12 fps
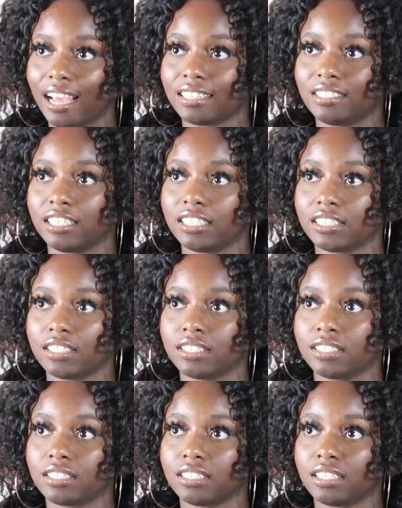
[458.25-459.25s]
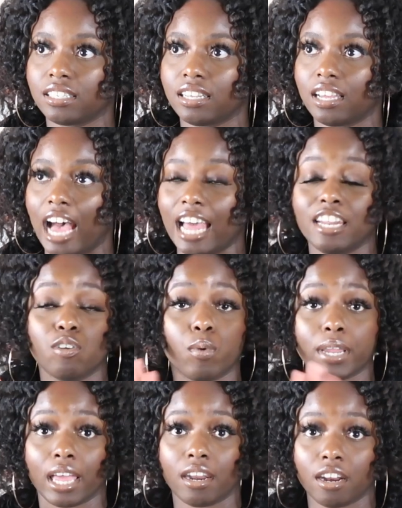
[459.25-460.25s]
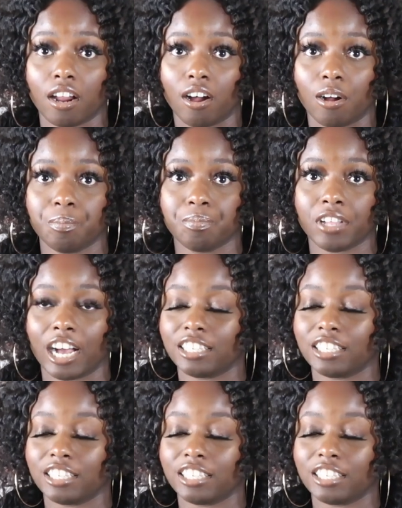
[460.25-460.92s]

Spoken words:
I didn't work out at all.